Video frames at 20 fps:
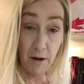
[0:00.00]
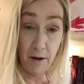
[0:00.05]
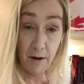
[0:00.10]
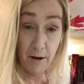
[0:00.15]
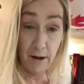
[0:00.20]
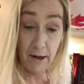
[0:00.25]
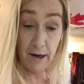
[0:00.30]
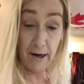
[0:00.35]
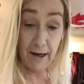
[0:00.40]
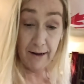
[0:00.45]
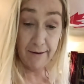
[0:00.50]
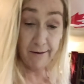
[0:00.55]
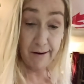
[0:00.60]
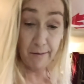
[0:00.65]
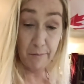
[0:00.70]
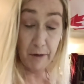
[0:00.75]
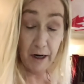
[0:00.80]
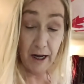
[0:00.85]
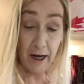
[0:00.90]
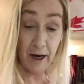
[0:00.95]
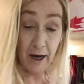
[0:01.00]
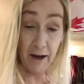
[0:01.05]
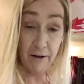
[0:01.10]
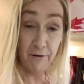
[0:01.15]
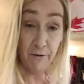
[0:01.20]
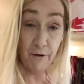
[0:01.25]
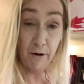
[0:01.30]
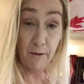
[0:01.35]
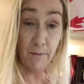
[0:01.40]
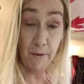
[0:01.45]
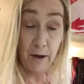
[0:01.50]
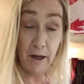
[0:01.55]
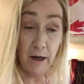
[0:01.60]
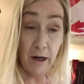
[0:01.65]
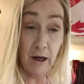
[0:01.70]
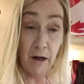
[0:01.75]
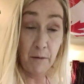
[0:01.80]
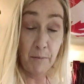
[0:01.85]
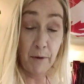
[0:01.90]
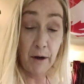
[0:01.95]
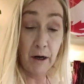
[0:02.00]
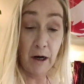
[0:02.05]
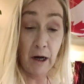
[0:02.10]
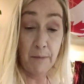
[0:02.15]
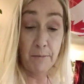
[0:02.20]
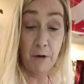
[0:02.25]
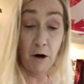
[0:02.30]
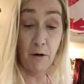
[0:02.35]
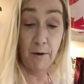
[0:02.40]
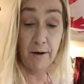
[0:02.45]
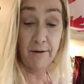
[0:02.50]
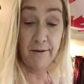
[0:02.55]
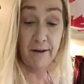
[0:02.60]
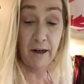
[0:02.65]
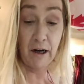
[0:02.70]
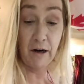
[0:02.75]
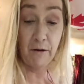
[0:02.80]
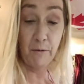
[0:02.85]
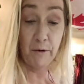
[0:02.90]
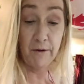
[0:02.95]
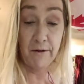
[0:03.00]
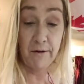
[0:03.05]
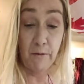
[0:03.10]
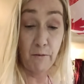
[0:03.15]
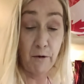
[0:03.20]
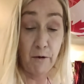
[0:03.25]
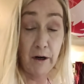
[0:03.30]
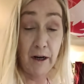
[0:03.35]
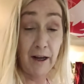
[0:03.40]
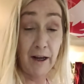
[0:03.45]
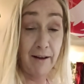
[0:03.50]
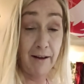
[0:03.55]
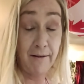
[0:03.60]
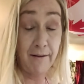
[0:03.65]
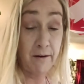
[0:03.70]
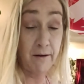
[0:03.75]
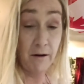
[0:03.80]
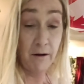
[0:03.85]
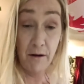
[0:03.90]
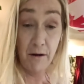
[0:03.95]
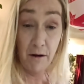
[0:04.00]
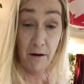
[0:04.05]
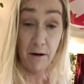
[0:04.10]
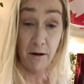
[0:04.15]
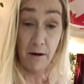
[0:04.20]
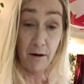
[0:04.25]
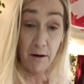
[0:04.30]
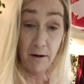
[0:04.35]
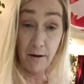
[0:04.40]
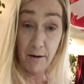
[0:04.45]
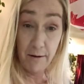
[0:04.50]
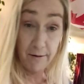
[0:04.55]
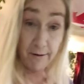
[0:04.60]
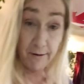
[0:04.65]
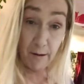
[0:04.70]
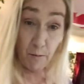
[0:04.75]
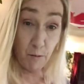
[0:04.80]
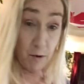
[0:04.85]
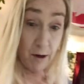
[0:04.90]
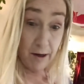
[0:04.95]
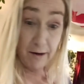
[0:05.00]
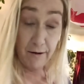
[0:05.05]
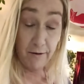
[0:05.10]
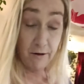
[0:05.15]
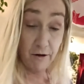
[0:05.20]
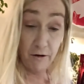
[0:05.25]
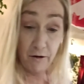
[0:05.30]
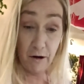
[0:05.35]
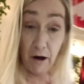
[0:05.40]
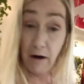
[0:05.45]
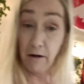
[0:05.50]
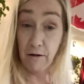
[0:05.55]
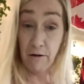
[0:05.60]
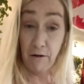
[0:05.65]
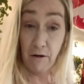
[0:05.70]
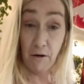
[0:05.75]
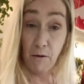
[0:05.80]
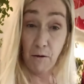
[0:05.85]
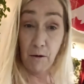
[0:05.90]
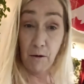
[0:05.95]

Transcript: unless somebody asks for a reading, but I'm always there when someone needs someone to talk to and